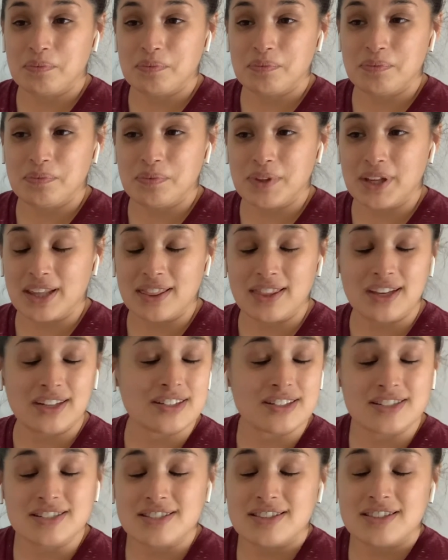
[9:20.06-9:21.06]
not that
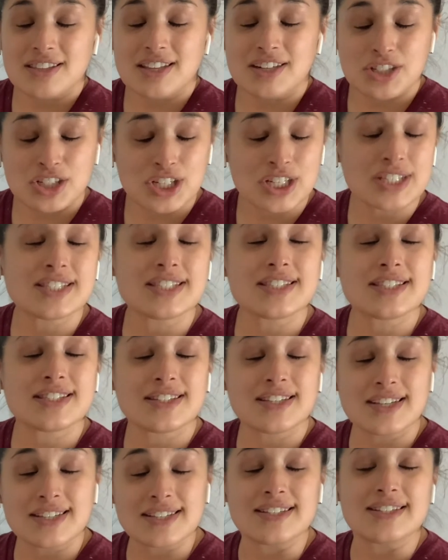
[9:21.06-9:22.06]
just
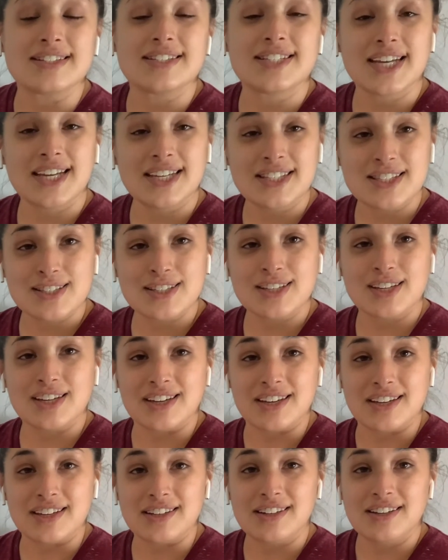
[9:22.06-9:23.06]
doesn't taste
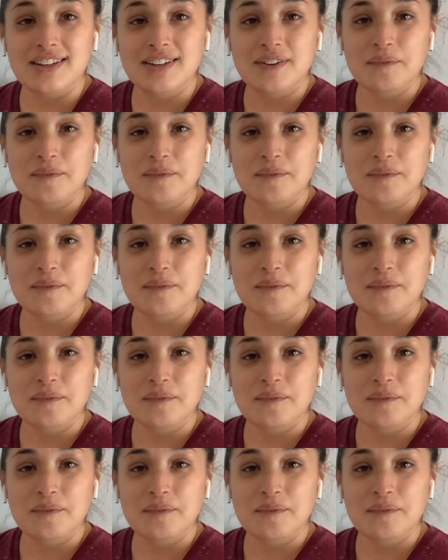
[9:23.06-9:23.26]
good,